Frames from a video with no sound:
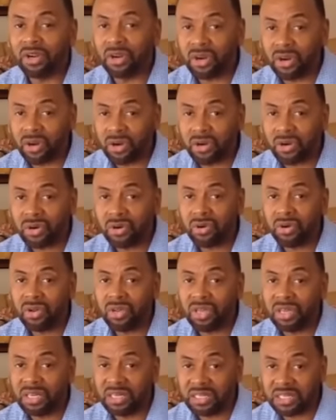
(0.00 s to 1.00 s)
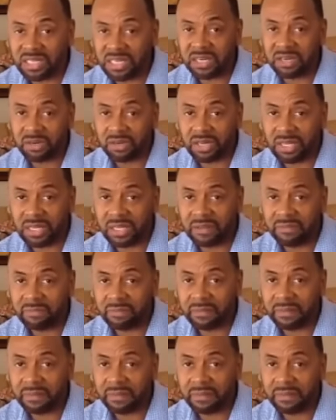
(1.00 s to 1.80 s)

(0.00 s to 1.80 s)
her dearly.